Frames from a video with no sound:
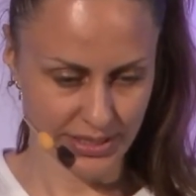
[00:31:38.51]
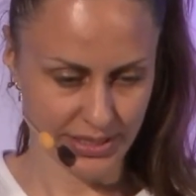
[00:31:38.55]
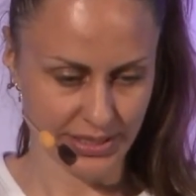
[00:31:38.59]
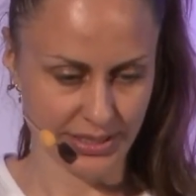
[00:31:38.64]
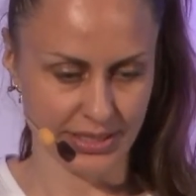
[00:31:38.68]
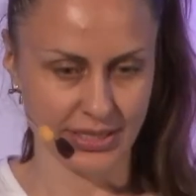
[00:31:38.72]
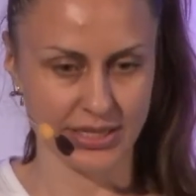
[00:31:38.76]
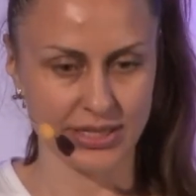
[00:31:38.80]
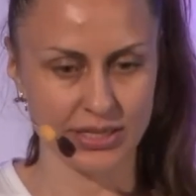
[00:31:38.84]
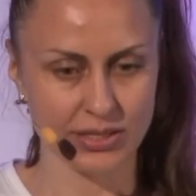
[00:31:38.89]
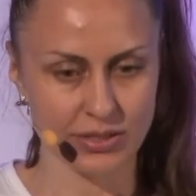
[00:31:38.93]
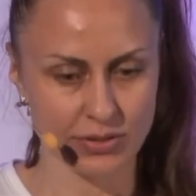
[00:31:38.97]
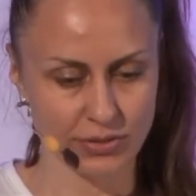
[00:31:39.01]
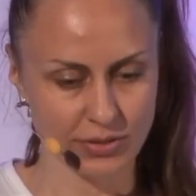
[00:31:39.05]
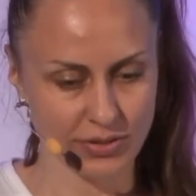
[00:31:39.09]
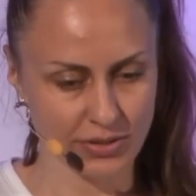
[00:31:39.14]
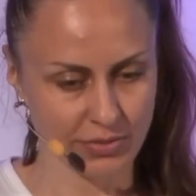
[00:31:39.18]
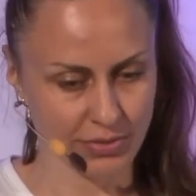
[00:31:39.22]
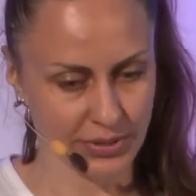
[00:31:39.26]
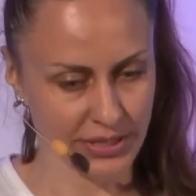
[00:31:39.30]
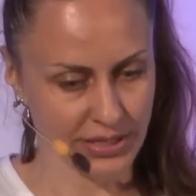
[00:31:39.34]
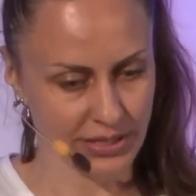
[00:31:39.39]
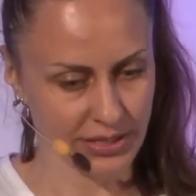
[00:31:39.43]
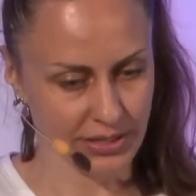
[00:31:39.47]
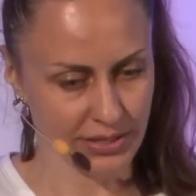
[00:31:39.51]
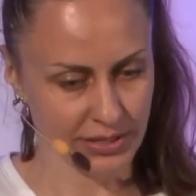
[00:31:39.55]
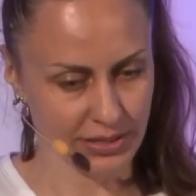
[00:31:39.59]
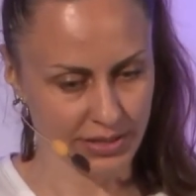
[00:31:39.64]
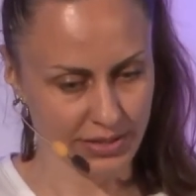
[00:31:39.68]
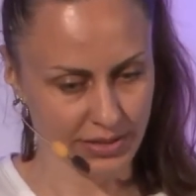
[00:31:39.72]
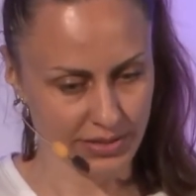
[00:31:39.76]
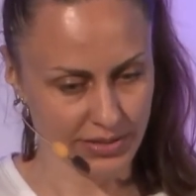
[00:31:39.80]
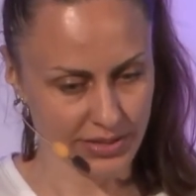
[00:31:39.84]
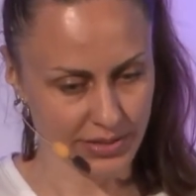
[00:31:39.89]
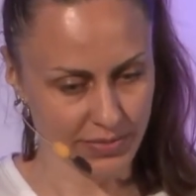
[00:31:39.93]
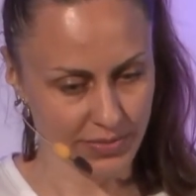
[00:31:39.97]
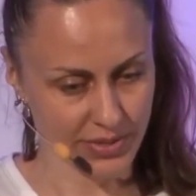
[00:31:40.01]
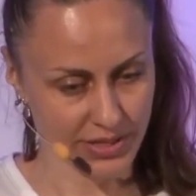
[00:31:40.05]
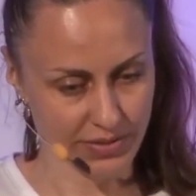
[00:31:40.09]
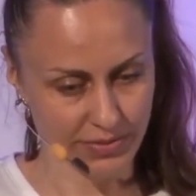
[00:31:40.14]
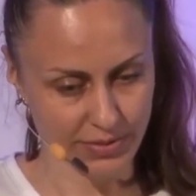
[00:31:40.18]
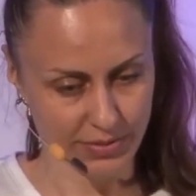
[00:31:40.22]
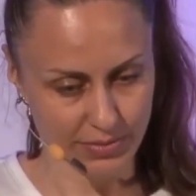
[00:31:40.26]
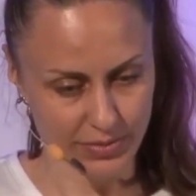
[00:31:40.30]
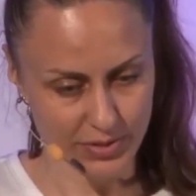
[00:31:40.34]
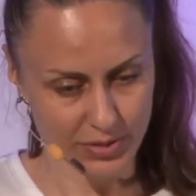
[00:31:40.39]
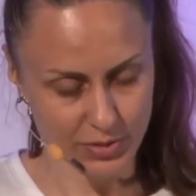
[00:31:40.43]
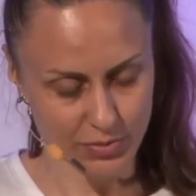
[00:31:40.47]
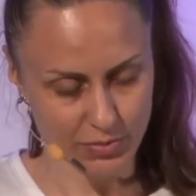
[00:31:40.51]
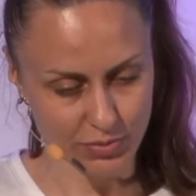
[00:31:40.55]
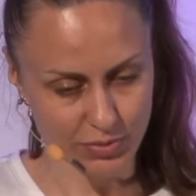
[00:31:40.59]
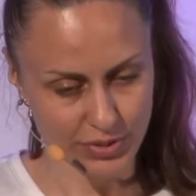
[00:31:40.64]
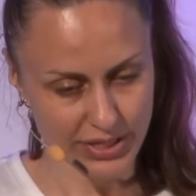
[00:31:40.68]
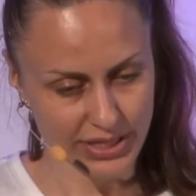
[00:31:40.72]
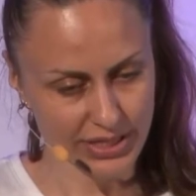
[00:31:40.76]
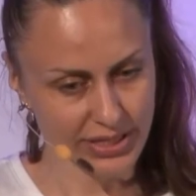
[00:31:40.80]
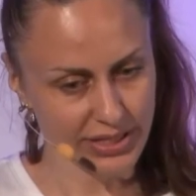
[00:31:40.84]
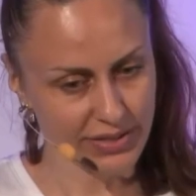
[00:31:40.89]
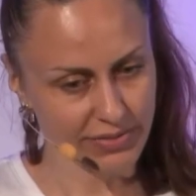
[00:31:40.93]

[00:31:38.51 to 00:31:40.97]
need to delete something from the Spring.